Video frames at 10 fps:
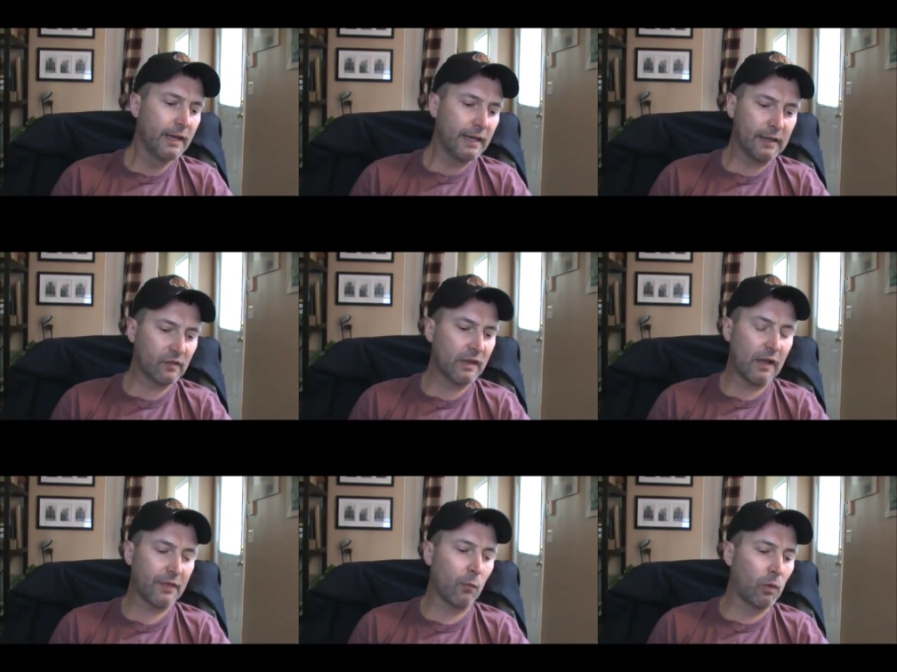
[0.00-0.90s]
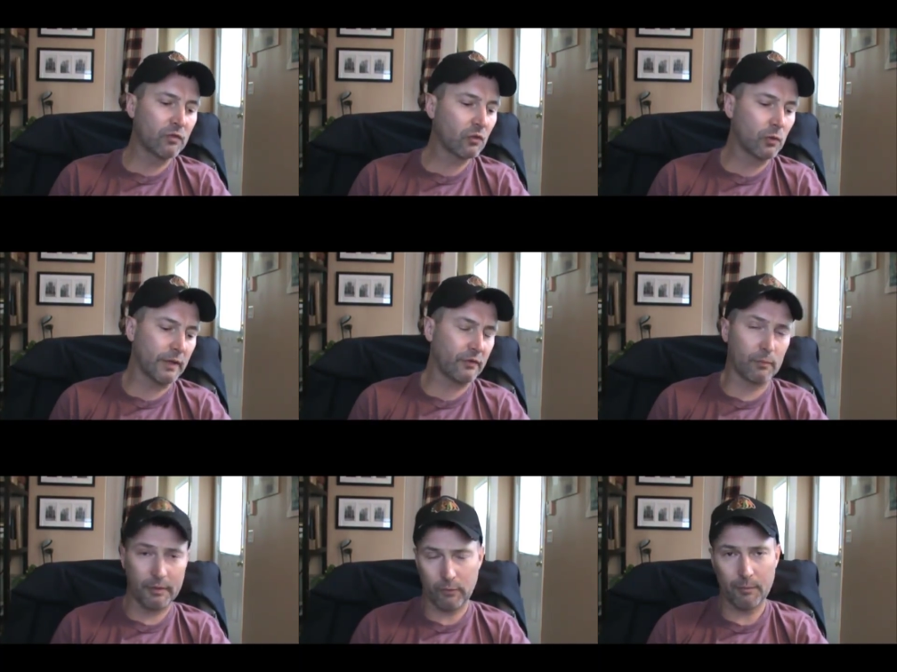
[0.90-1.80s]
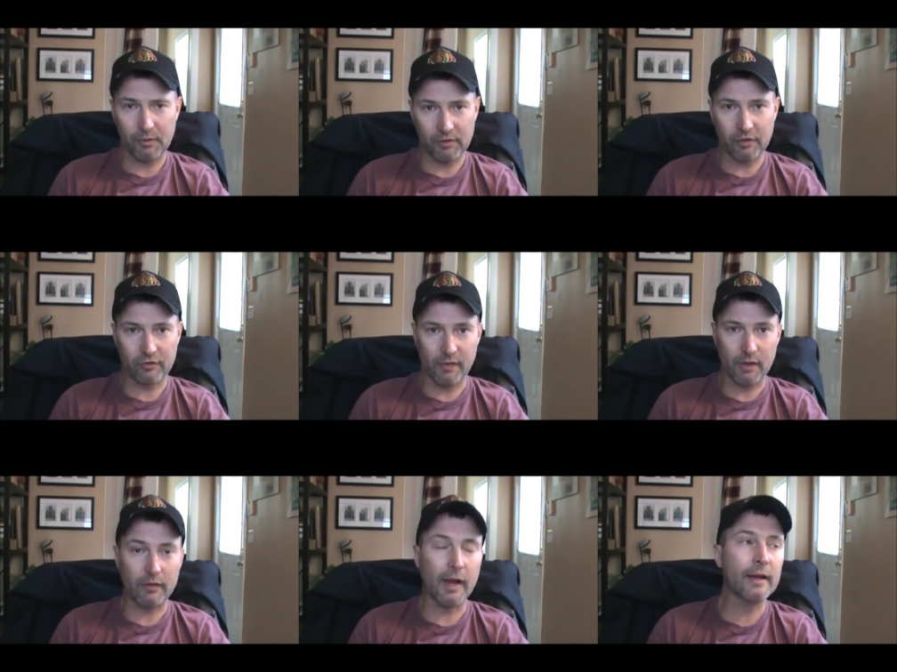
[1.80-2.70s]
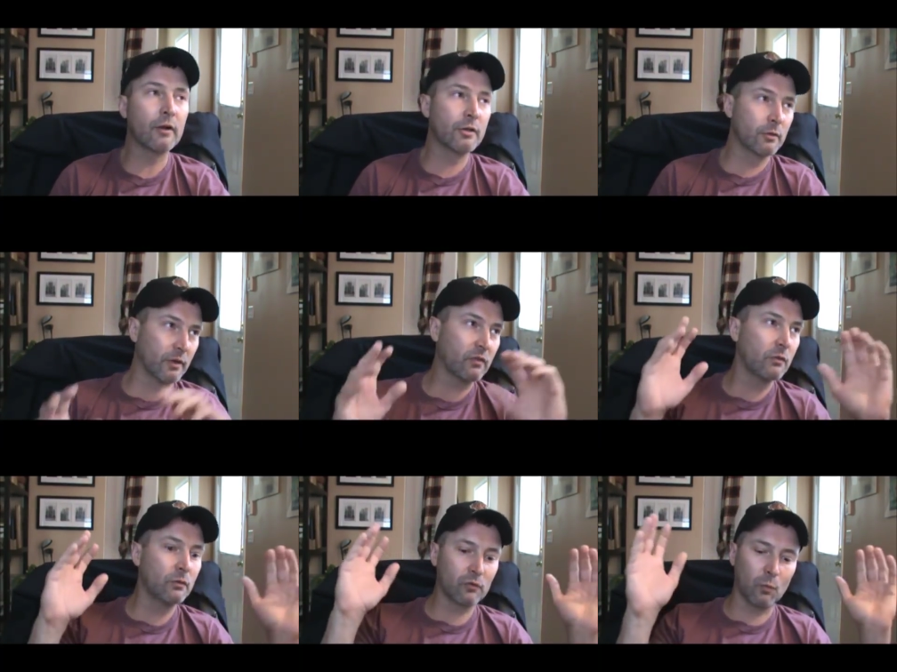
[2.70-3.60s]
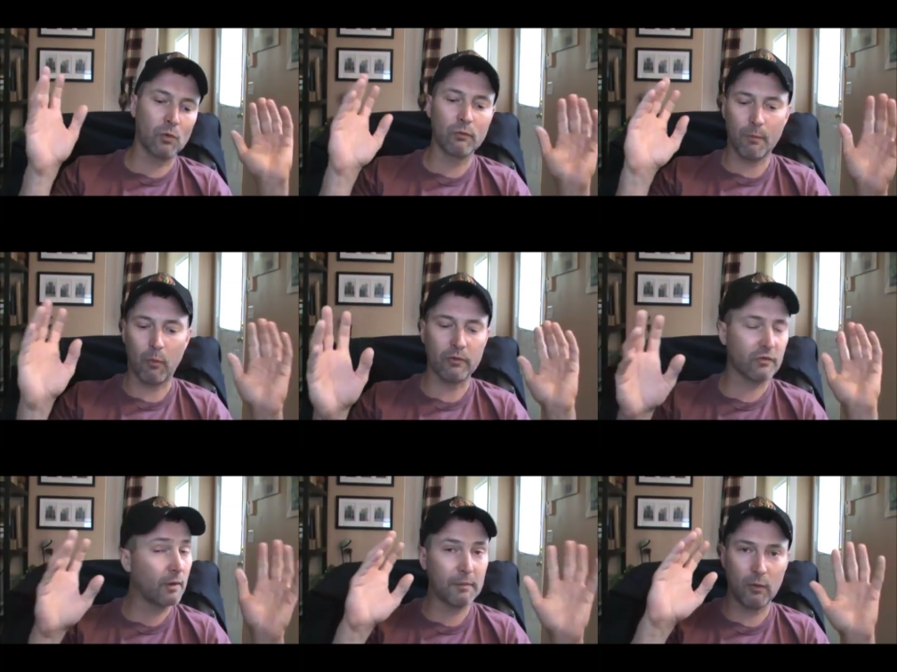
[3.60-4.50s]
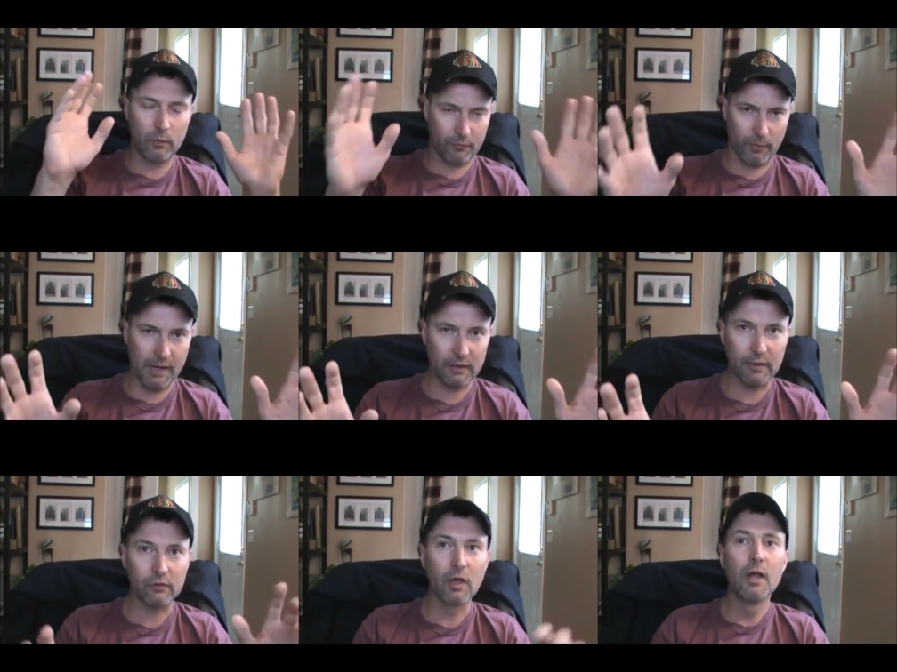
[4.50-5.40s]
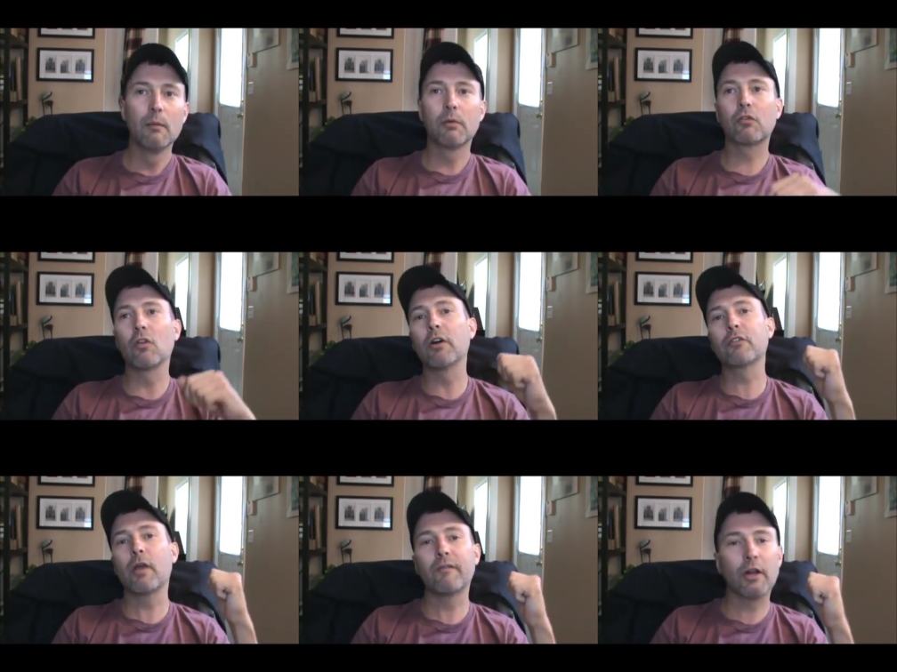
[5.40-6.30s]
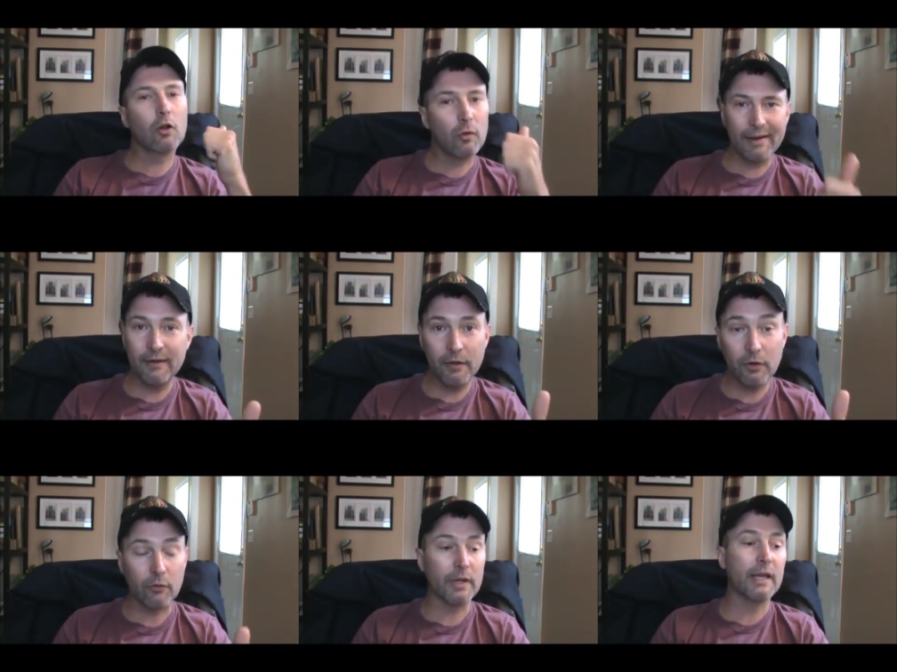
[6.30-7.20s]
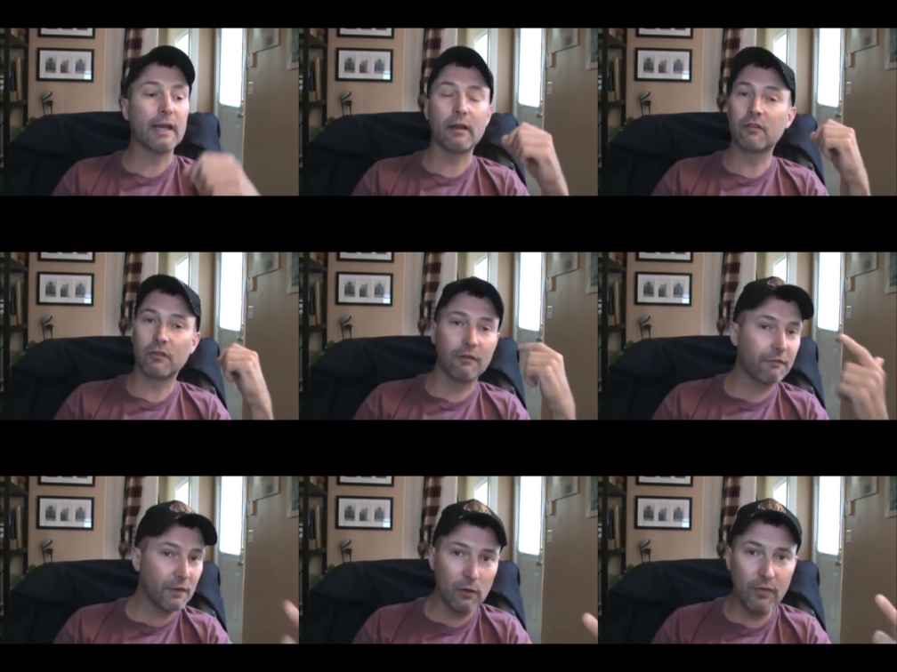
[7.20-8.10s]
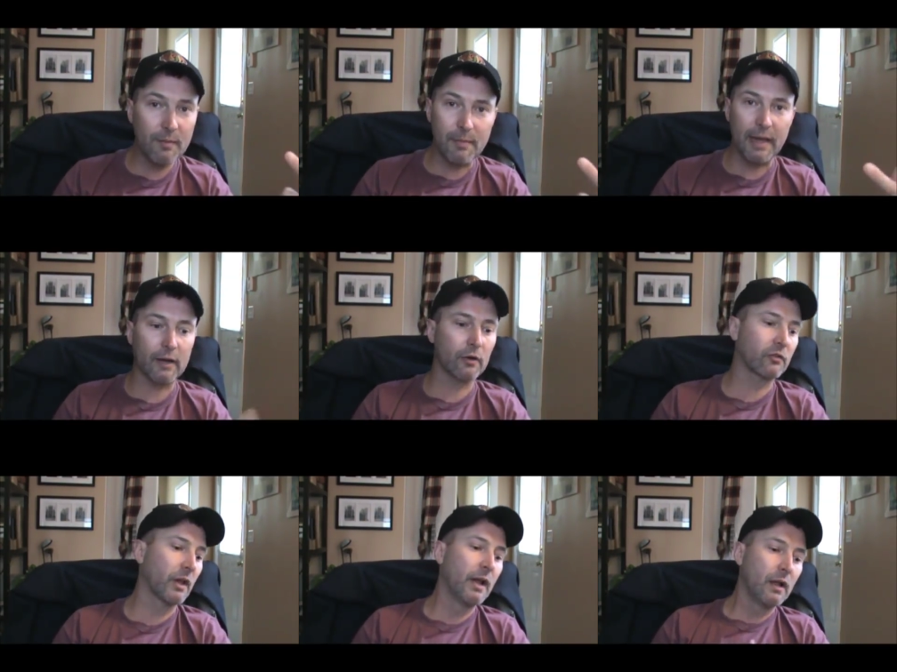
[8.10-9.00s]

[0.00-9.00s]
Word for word: It's not that one school has a better reputation than the other. I know U.S. News and World Report come out with rankings, but as long as you have an accredited degree and it's in a field that matters,